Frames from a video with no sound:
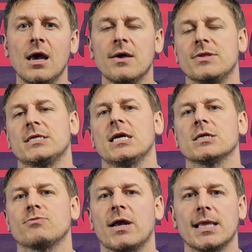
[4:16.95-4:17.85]
This year's
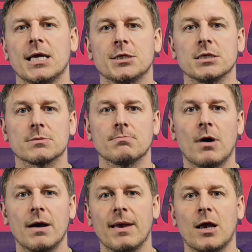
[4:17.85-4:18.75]
regulations
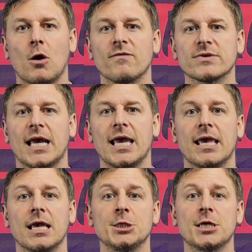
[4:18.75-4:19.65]
might make
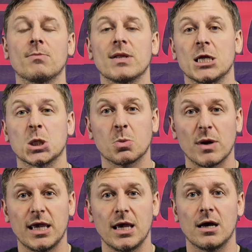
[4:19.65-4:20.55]
overtaking generally
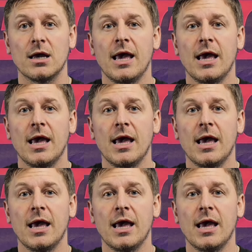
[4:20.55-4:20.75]
trickier,